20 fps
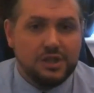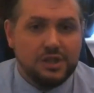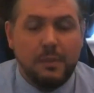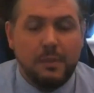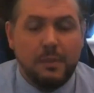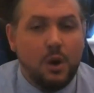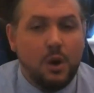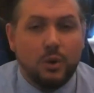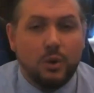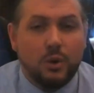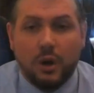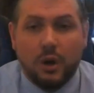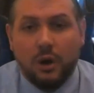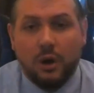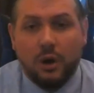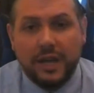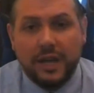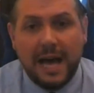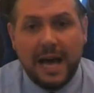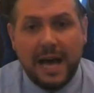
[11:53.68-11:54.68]
smoke
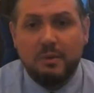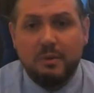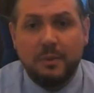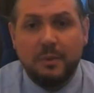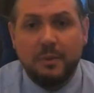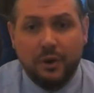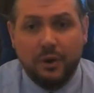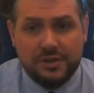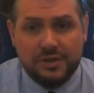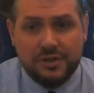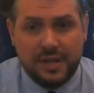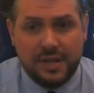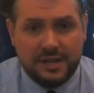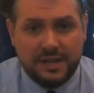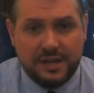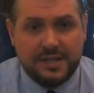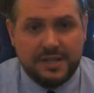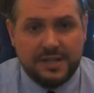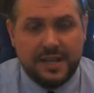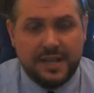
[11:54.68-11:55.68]
or carbon
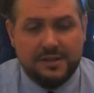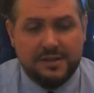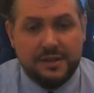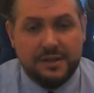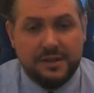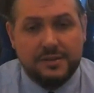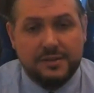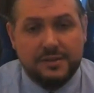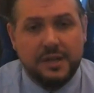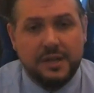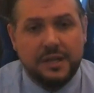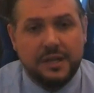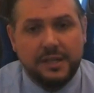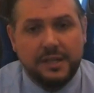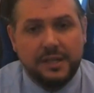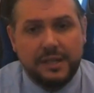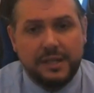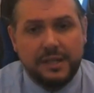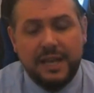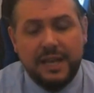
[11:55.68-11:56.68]
monoxide detectors,
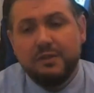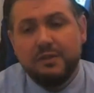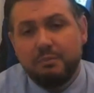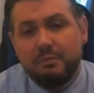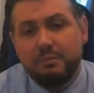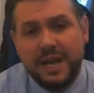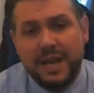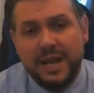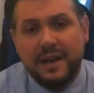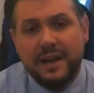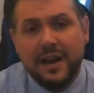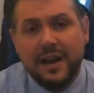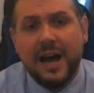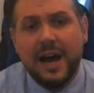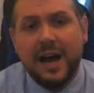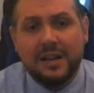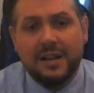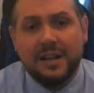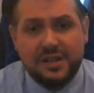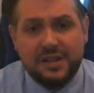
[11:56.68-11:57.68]
even
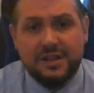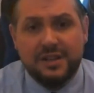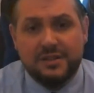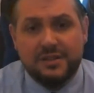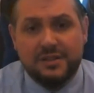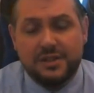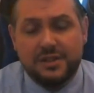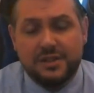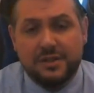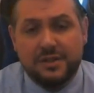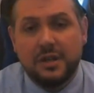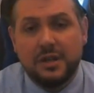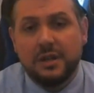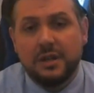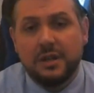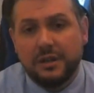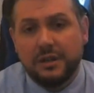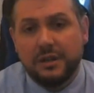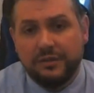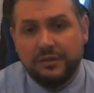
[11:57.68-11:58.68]
PNR sensors
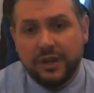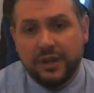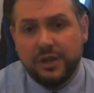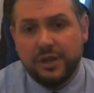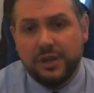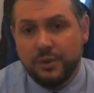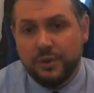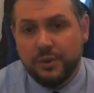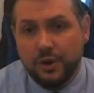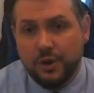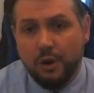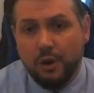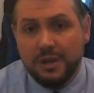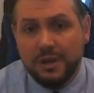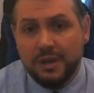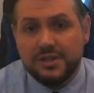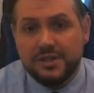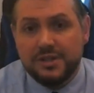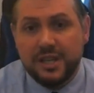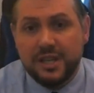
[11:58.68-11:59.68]
that you would
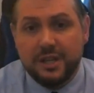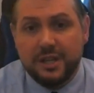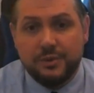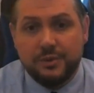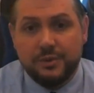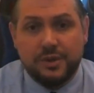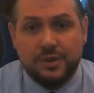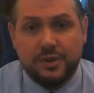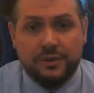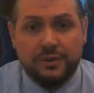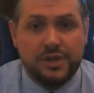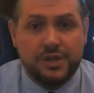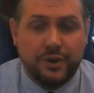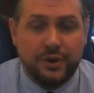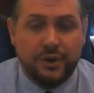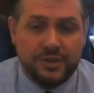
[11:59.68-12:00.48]
normally see used on